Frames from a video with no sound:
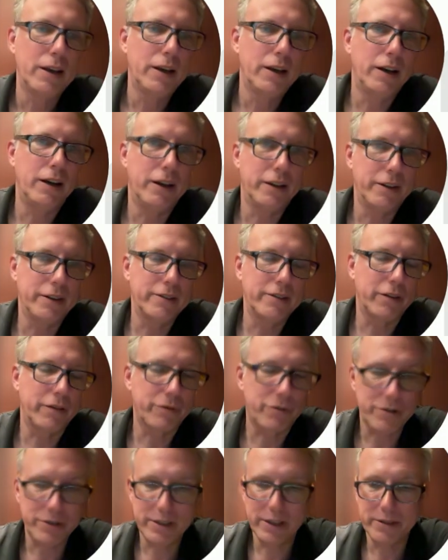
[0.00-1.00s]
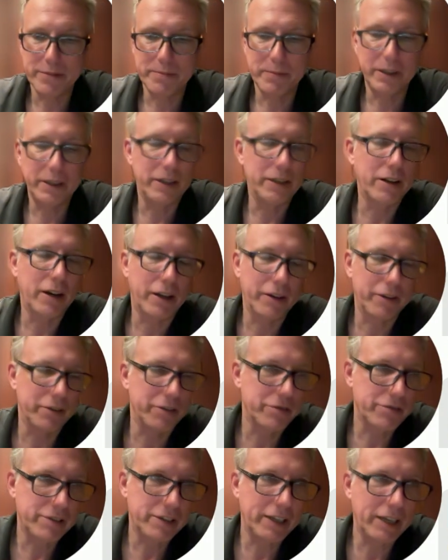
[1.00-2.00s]
This, of course, has many other
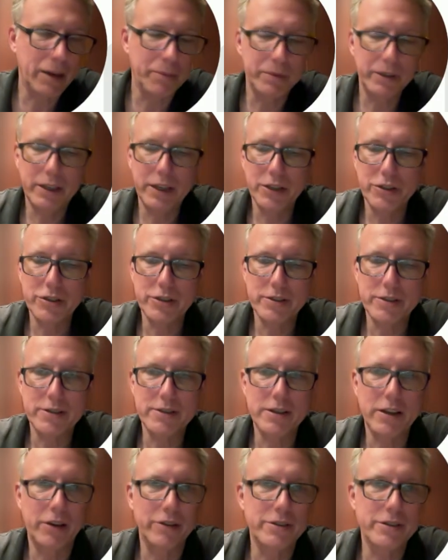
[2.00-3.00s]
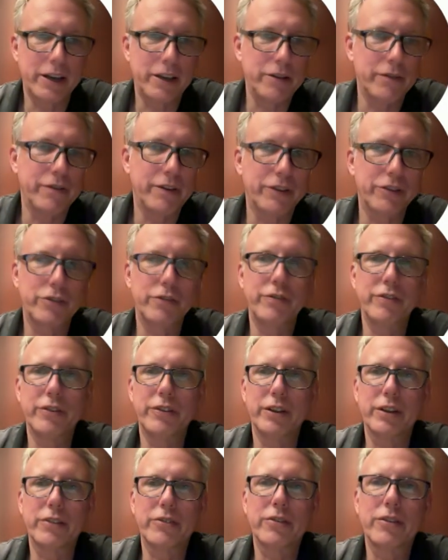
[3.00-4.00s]
interesting applications outside of
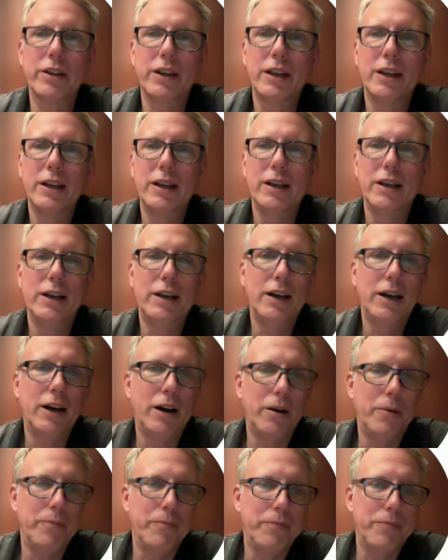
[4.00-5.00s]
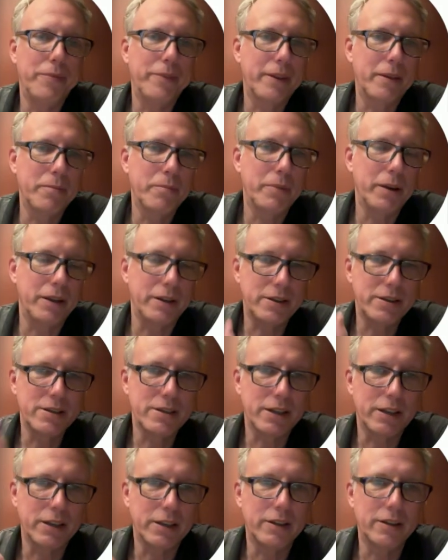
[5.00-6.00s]
astrophysics, but
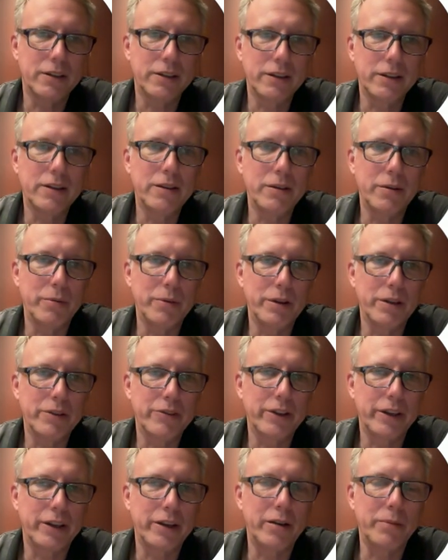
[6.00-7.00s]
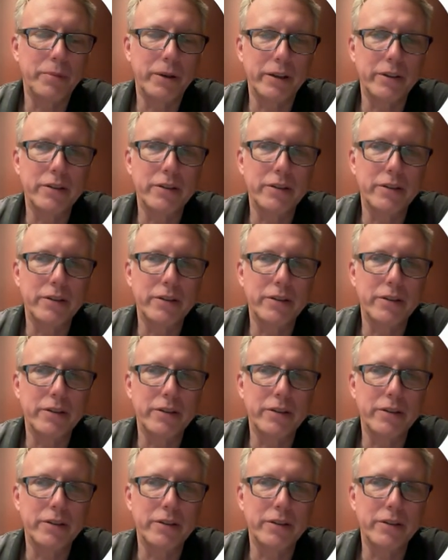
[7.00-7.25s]
we're excited about the